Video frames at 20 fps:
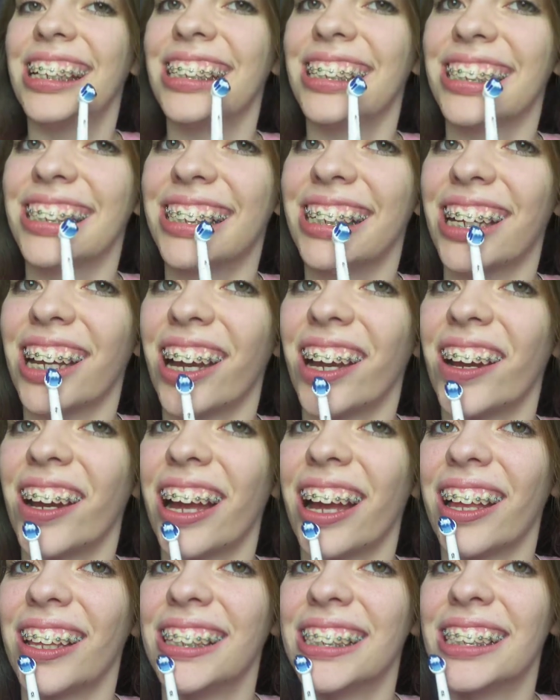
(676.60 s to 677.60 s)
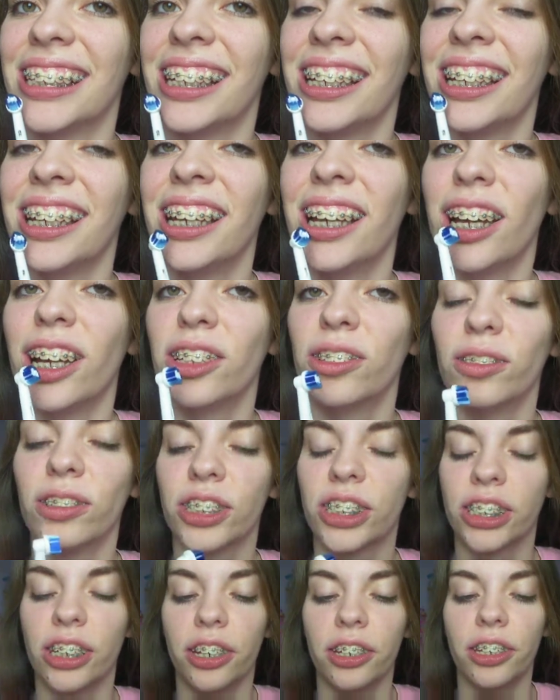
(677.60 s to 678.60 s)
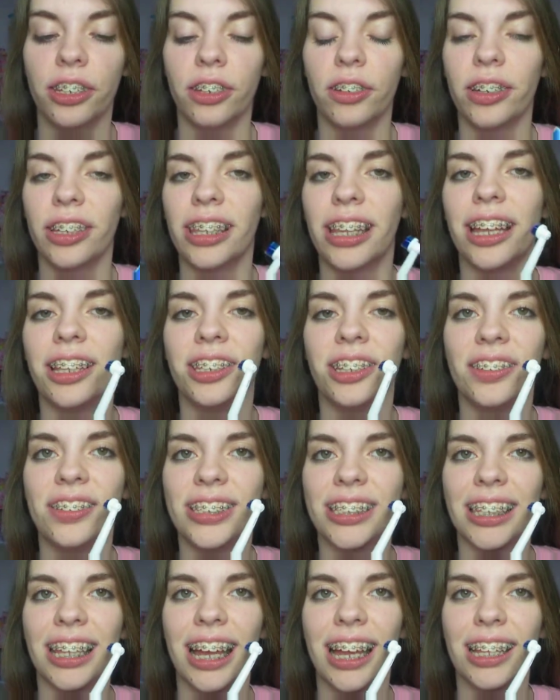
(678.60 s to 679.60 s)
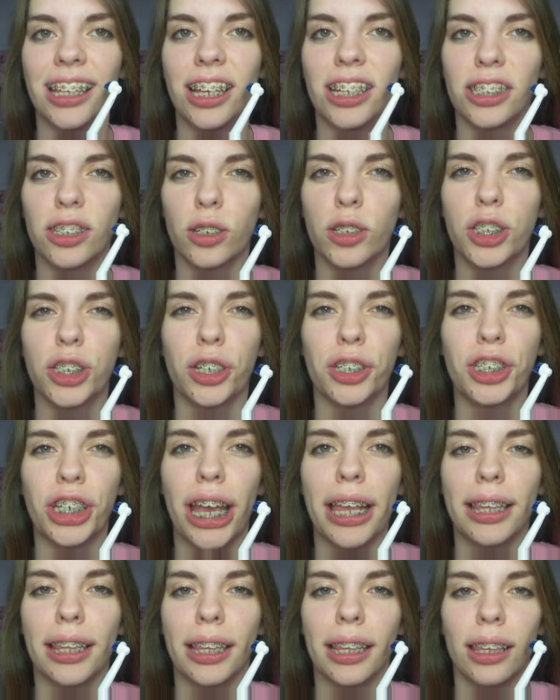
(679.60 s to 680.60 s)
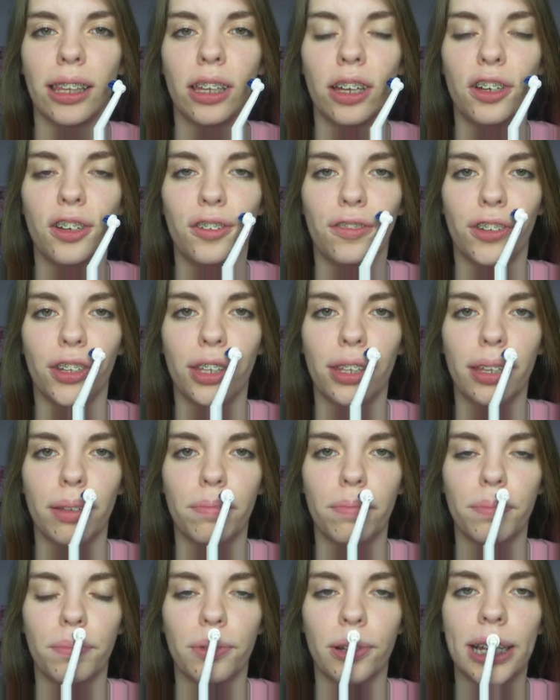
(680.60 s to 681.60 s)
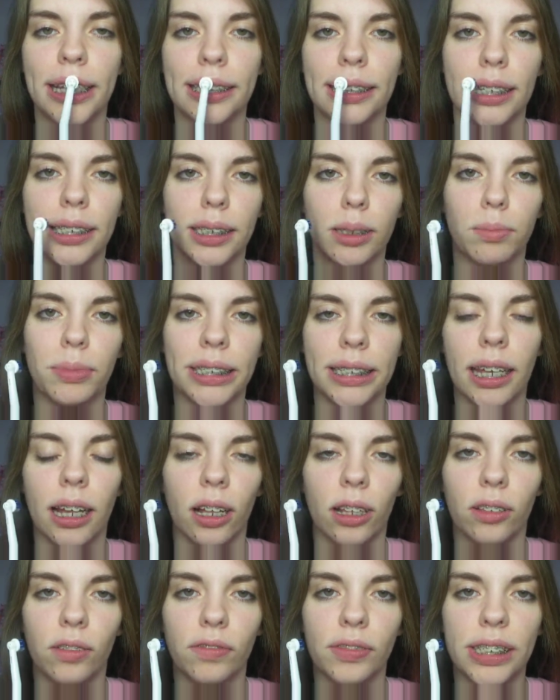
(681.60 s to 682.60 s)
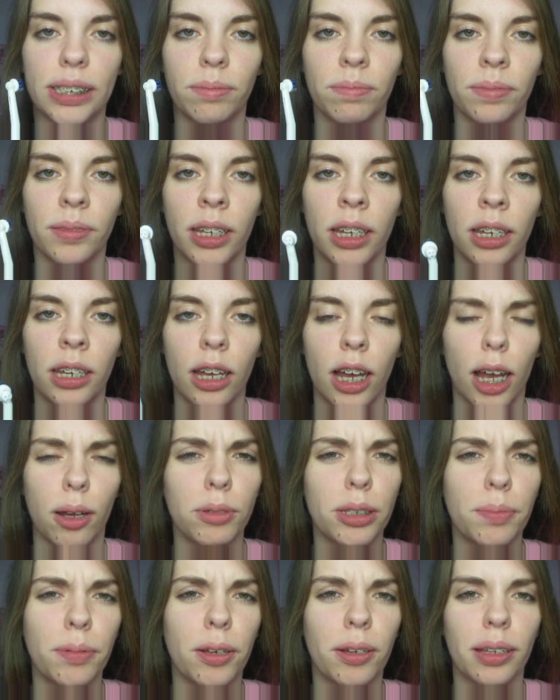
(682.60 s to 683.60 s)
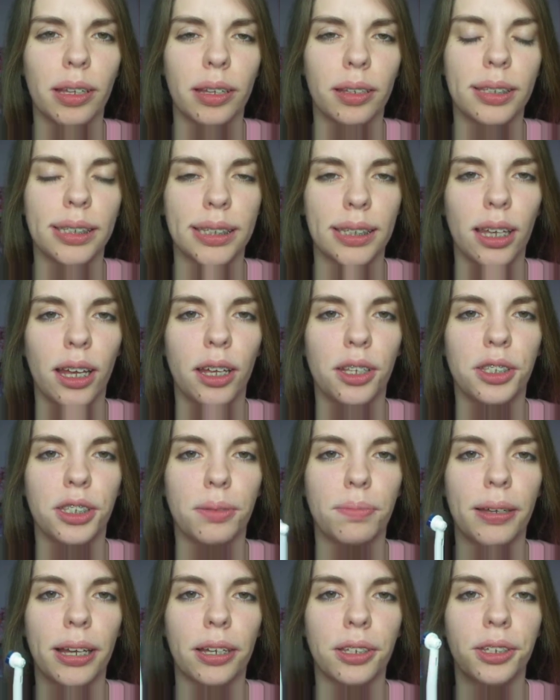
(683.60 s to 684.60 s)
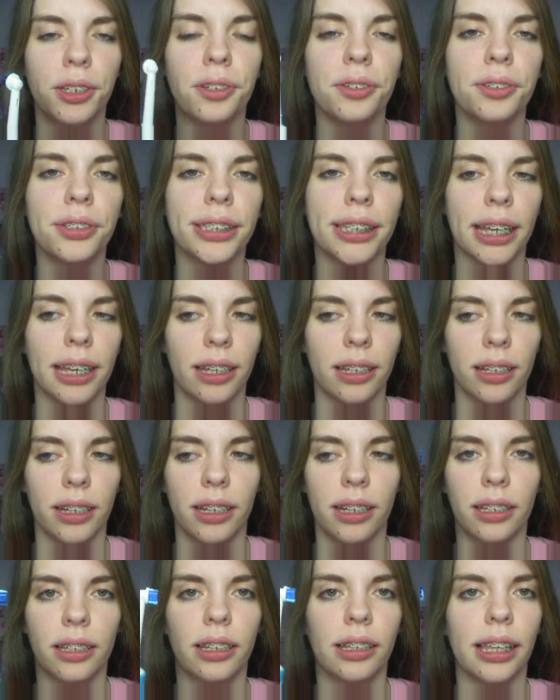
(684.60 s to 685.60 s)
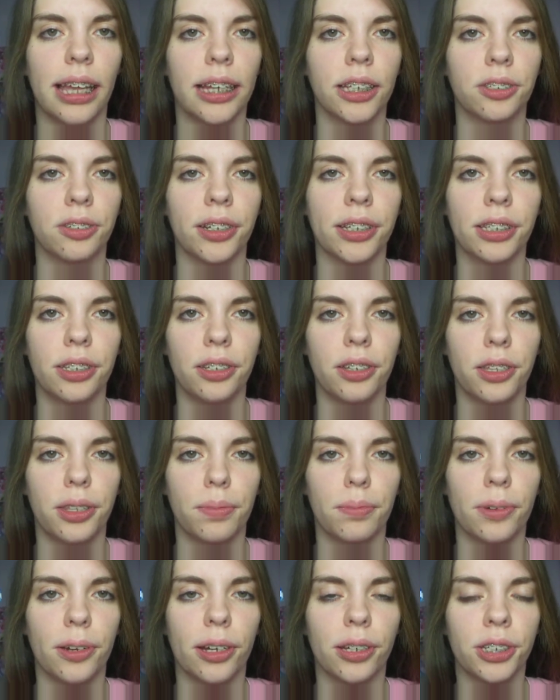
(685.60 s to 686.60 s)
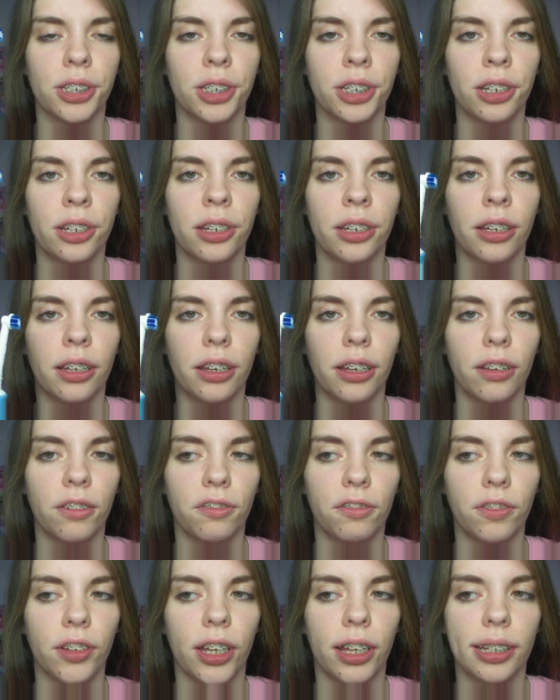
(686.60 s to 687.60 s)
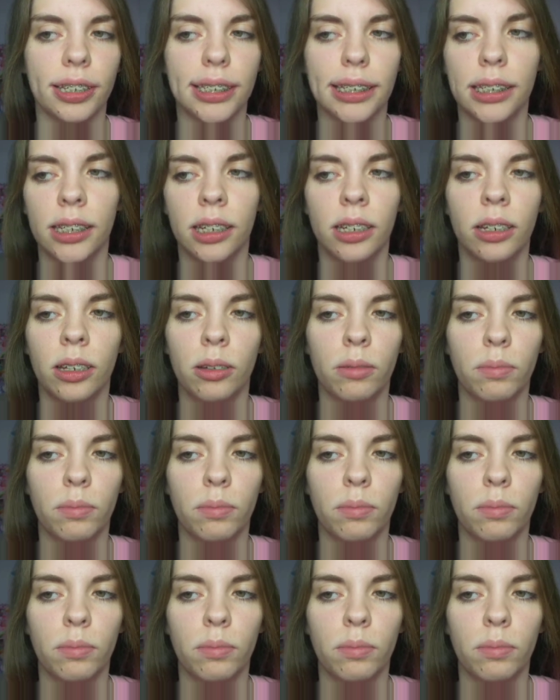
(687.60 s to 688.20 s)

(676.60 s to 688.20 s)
I used to go around, and also you can then use that as long as you're gentle over the braces themselves. I was a bit concerned about using an electric toothbrush at first,